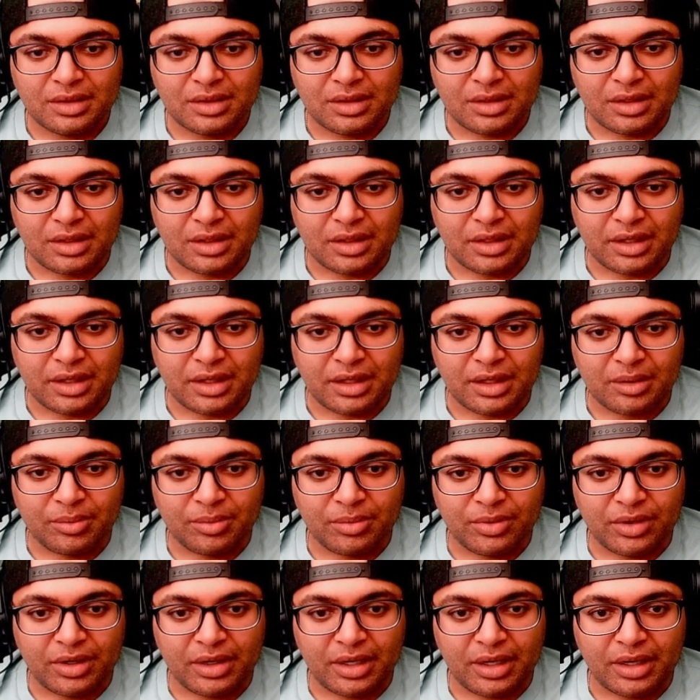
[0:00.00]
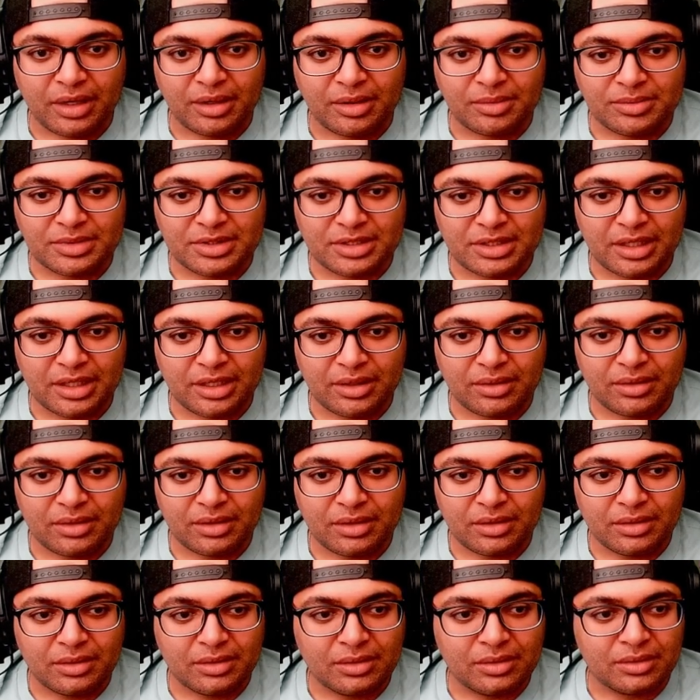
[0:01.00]
Alright, I get more items now,
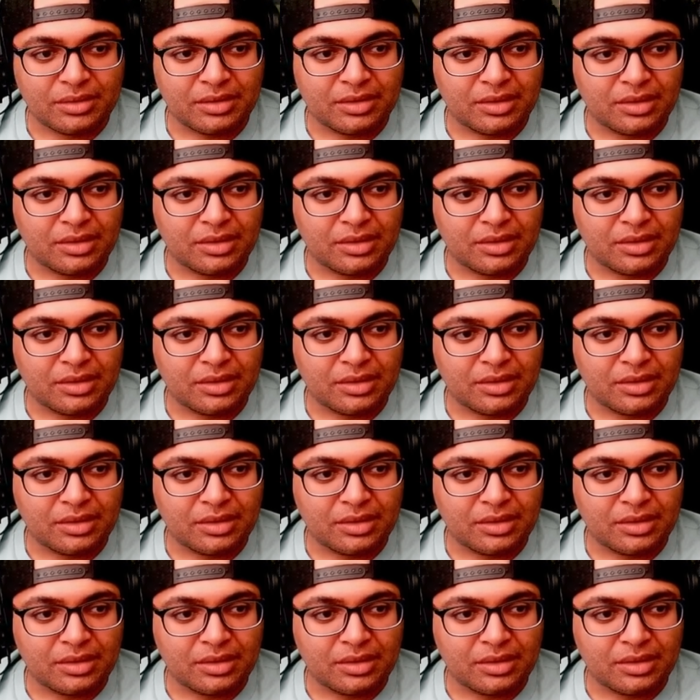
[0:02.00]
though.